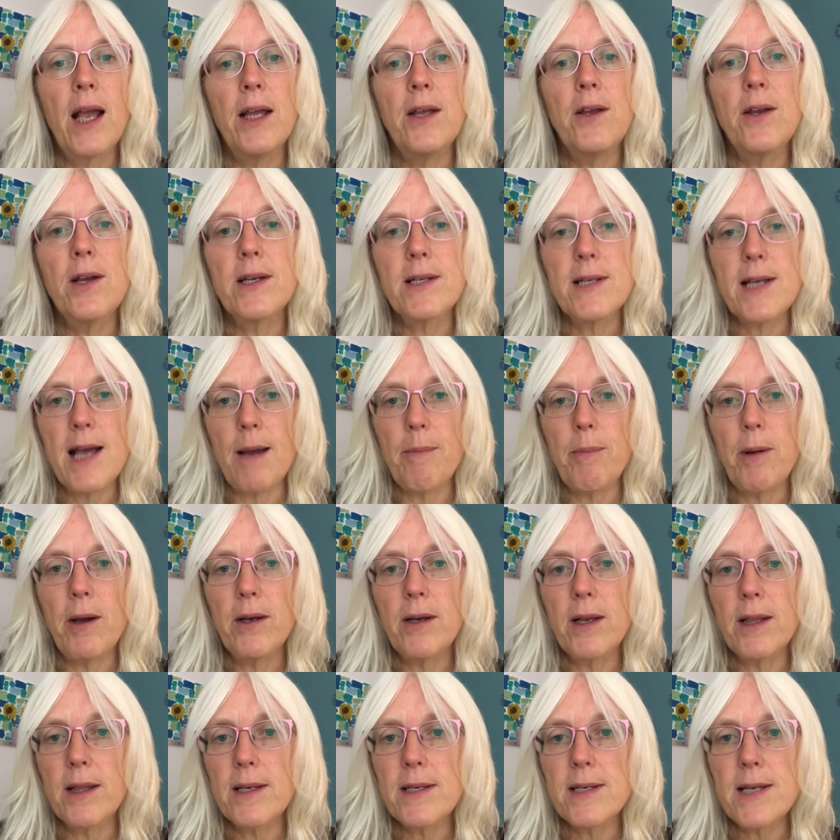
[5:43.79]
You can tap
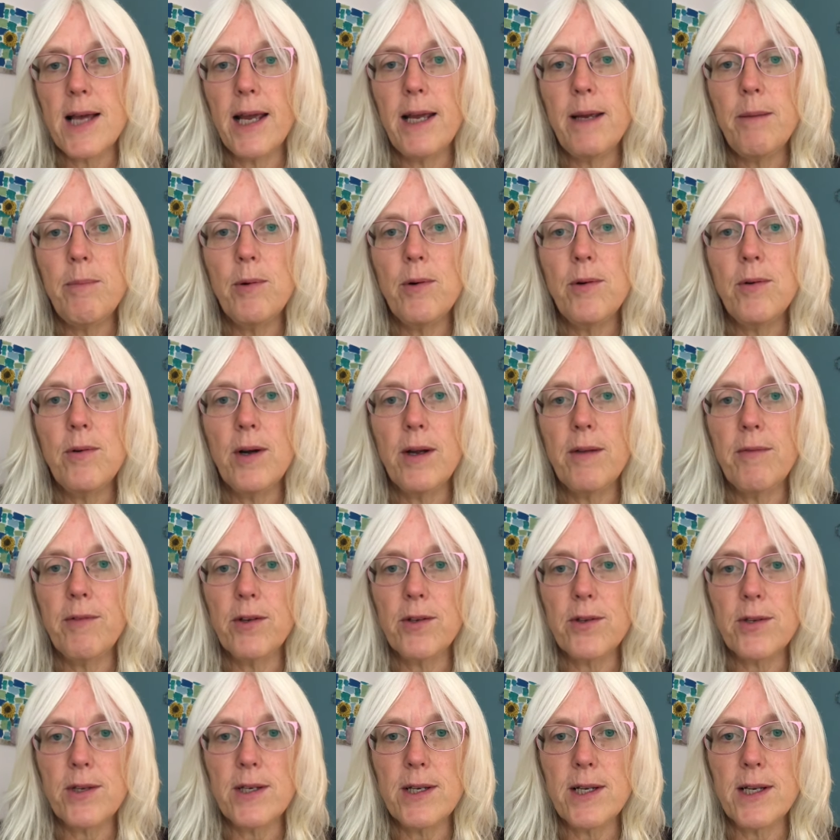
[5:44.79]
under the table. If
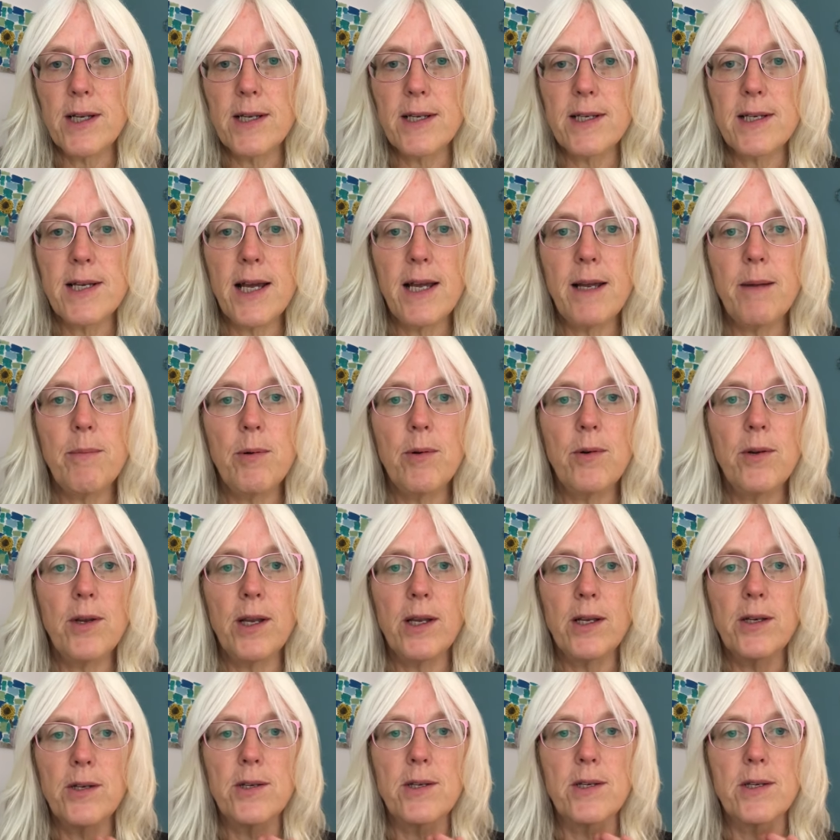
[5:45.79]
you're sitting at a table, you
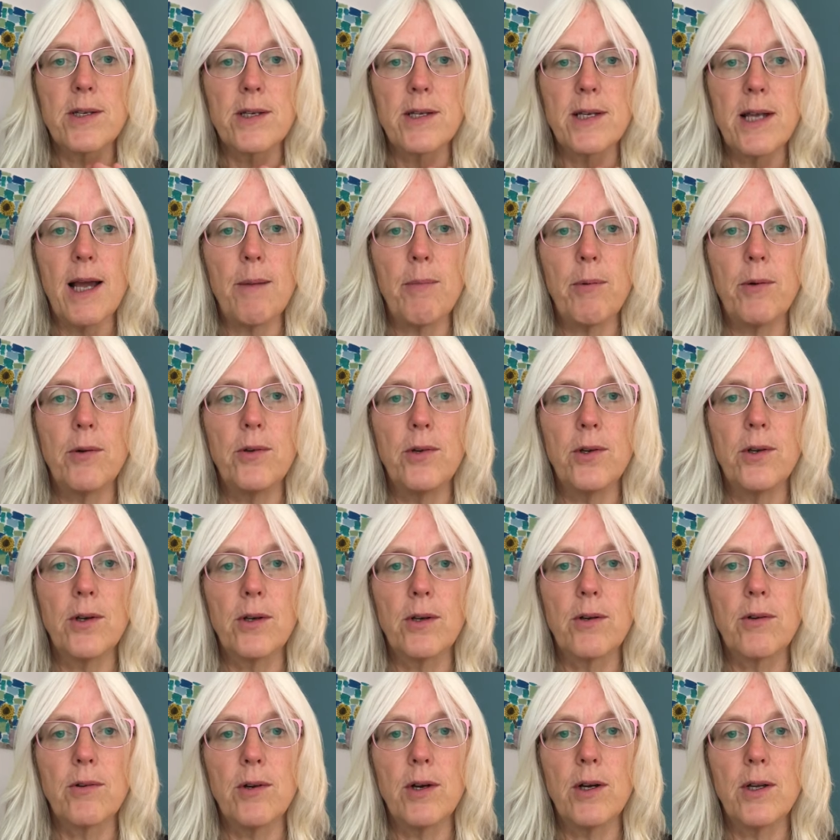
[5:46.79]
can just tap on your
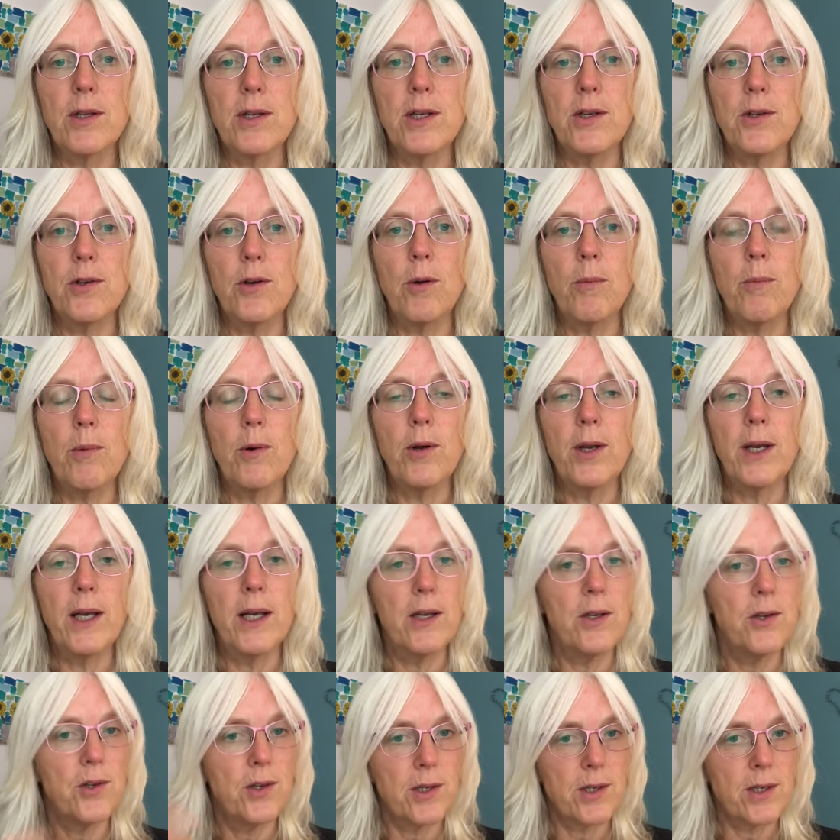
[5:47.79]
karate chop point
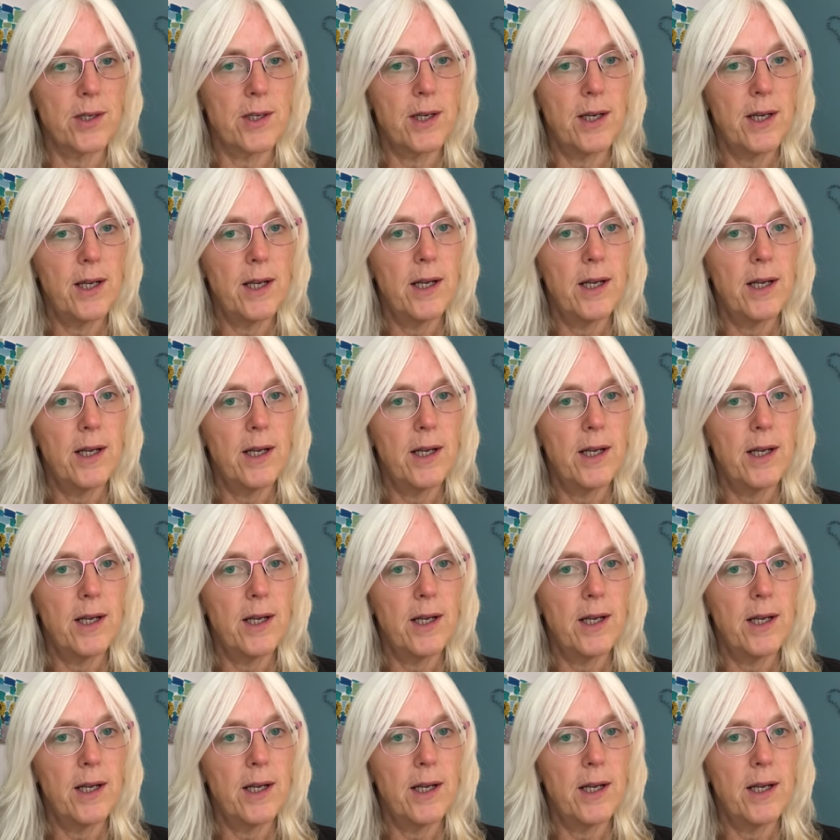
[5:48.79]
and just